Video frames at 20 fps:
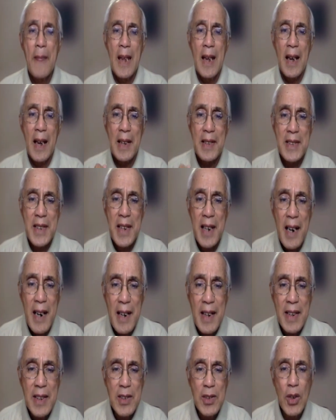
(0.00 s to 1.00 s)
At the
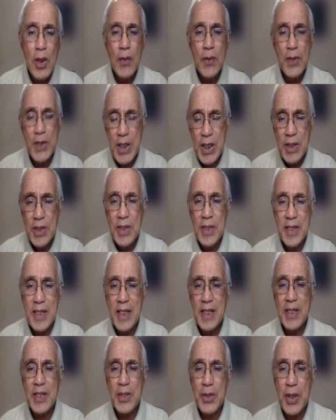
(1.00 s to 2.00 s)
heart of
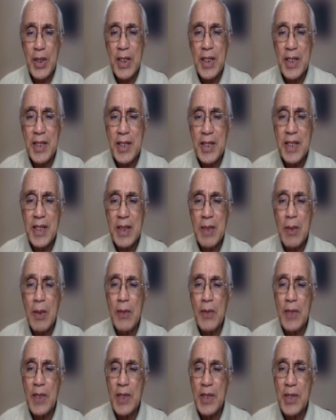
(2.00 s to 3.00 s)
Jesus' criticism
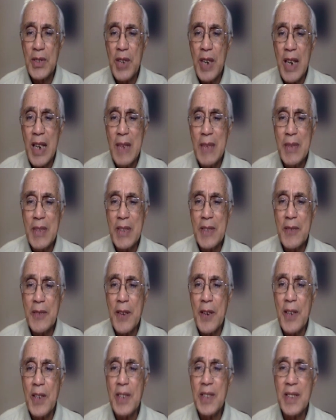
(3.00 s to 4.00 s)
of the scribes and
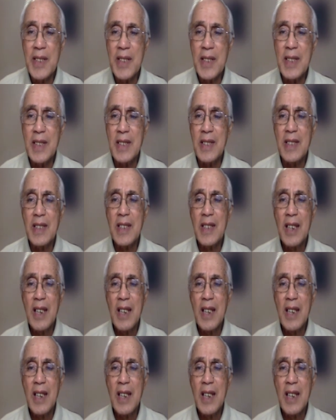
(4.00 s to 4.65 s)
Pharisees